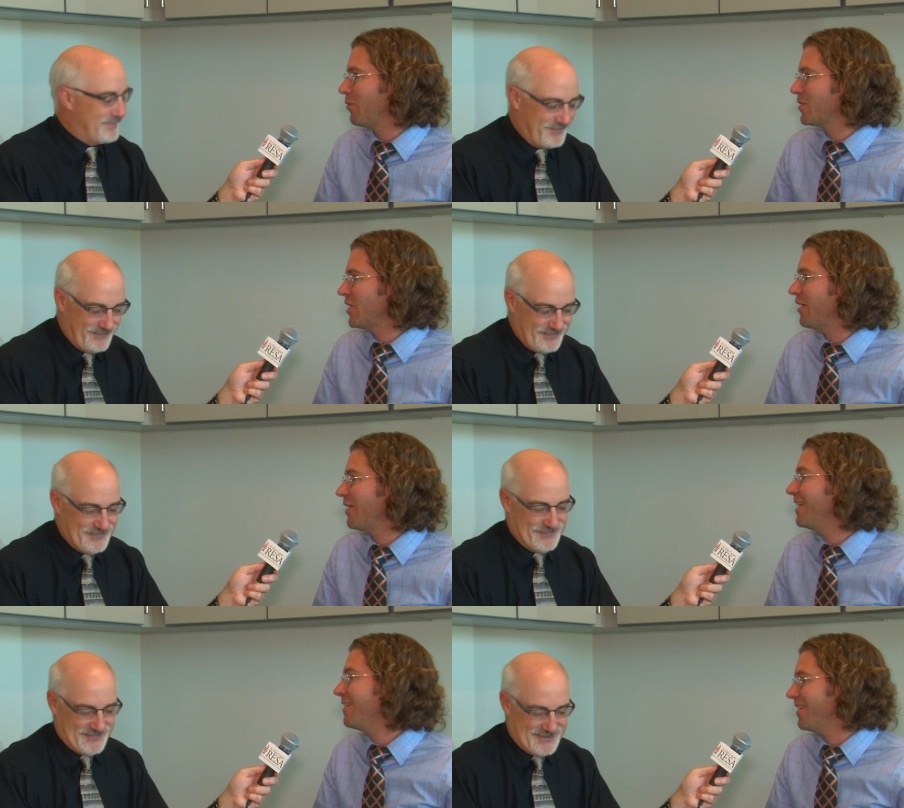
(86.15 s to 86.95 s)
Speaker 1: or
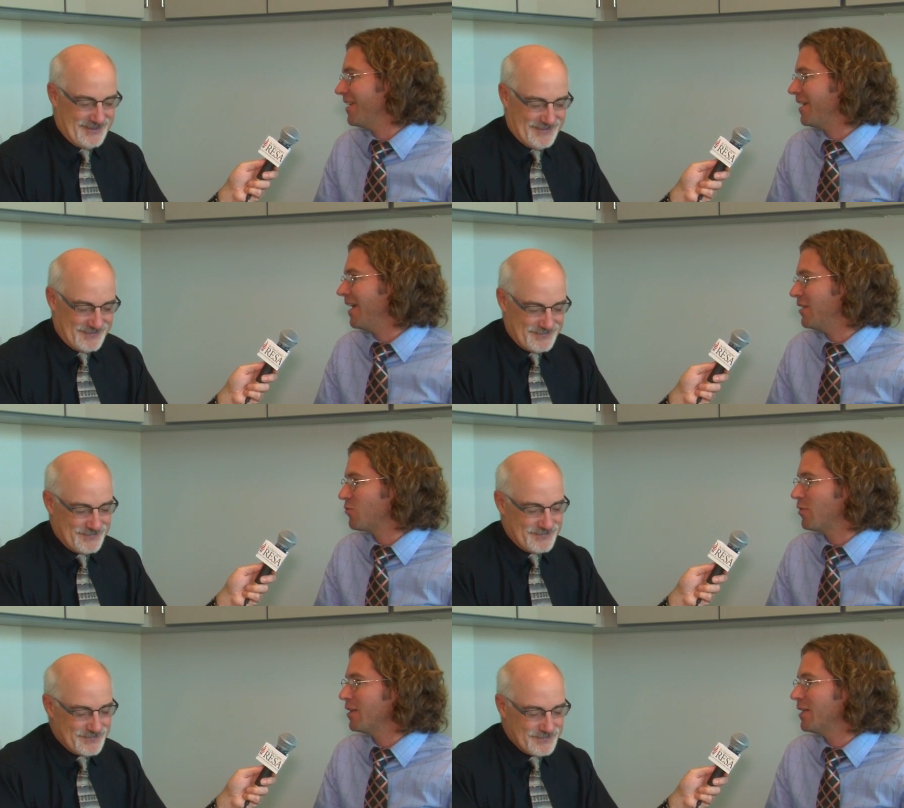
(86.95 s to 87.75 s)
share anything.
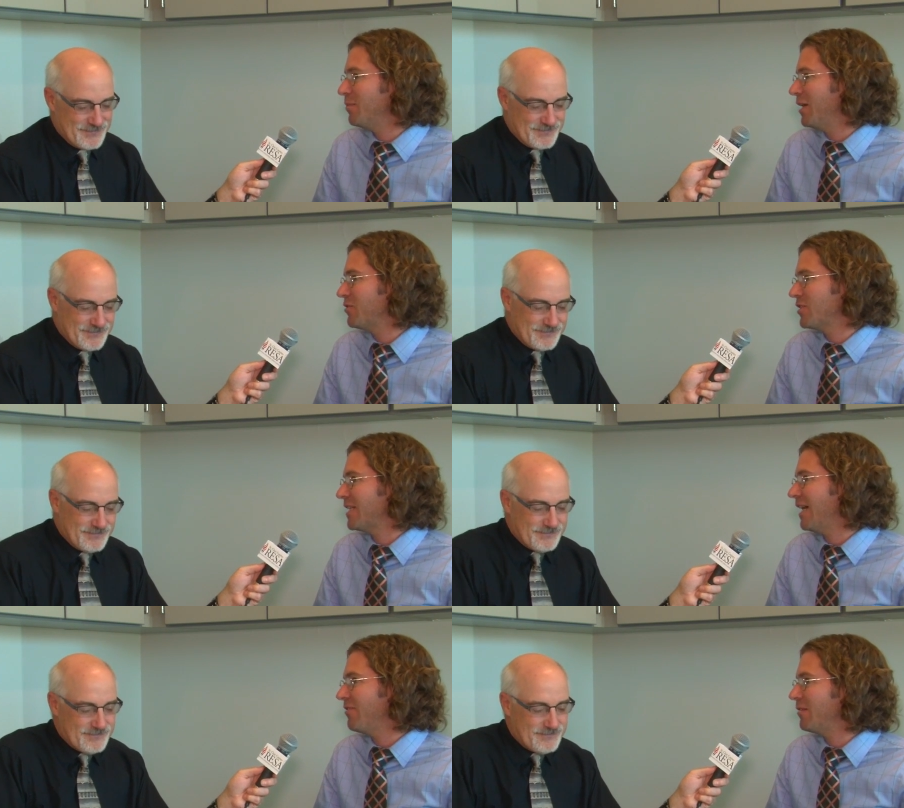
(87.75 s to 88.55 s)
It's really about
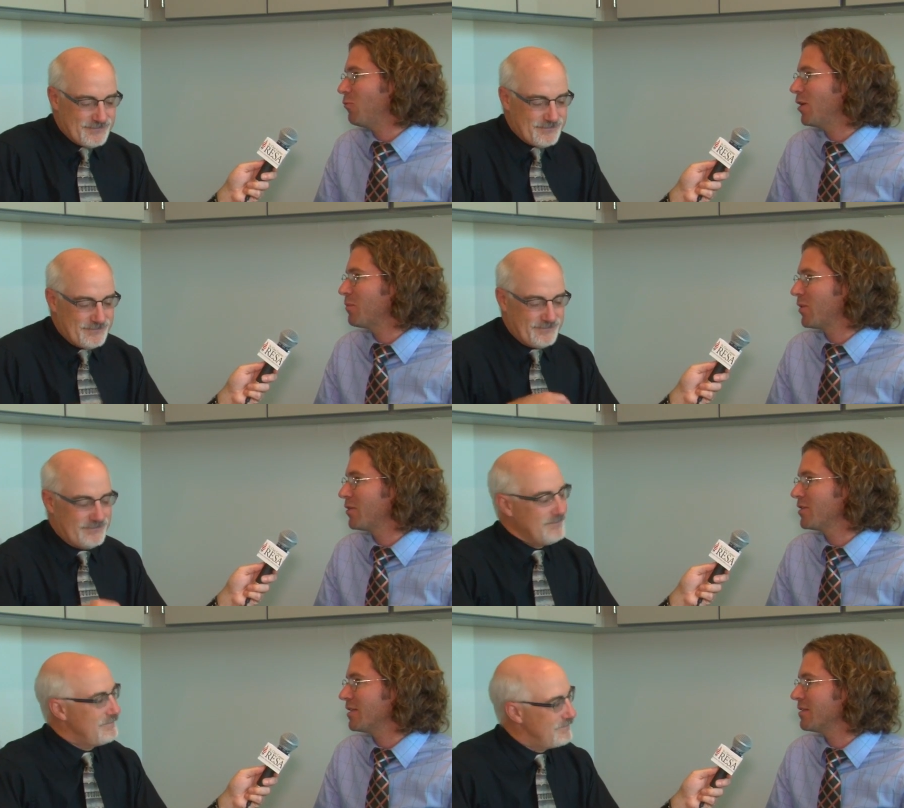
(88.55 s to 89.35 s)
just having one
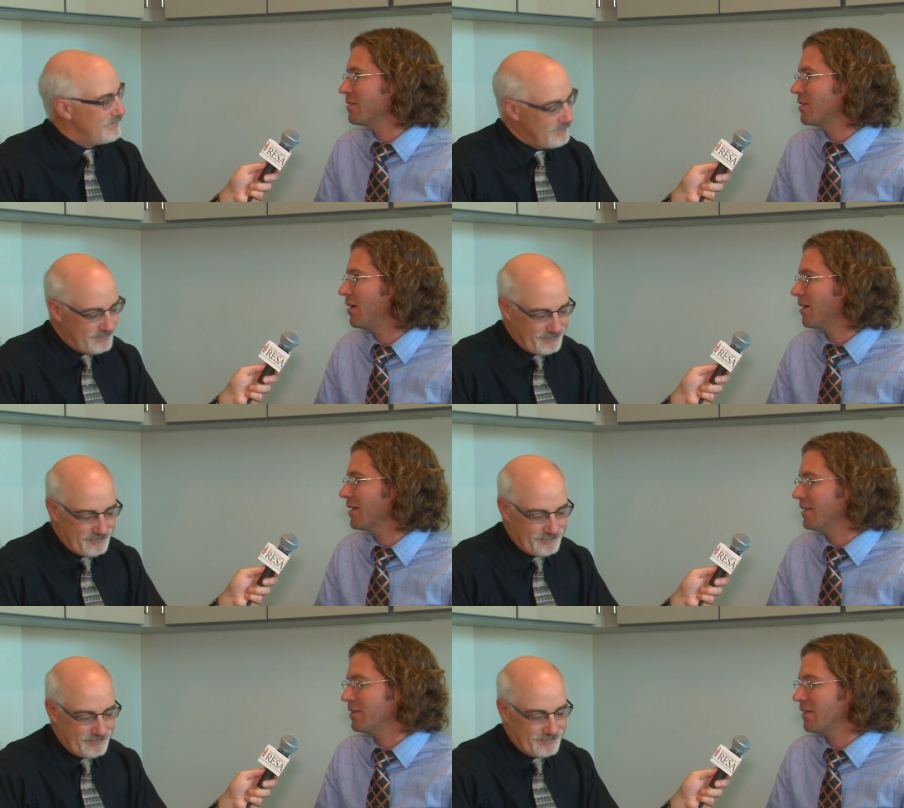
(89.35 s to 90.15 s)
person
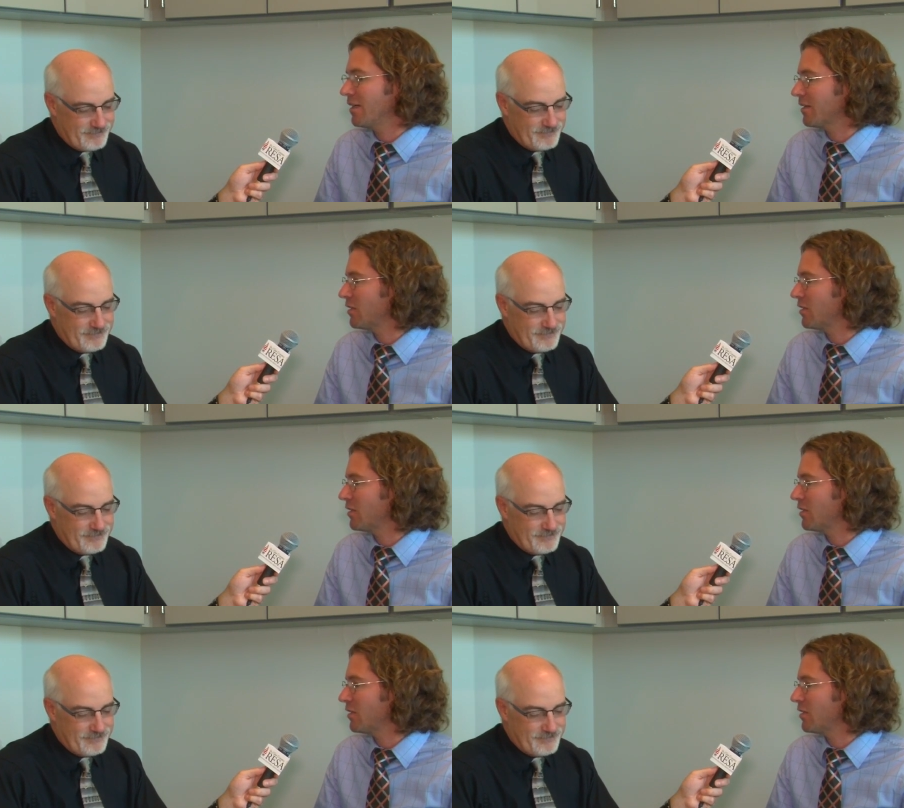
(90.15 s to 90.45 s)
talk and kind of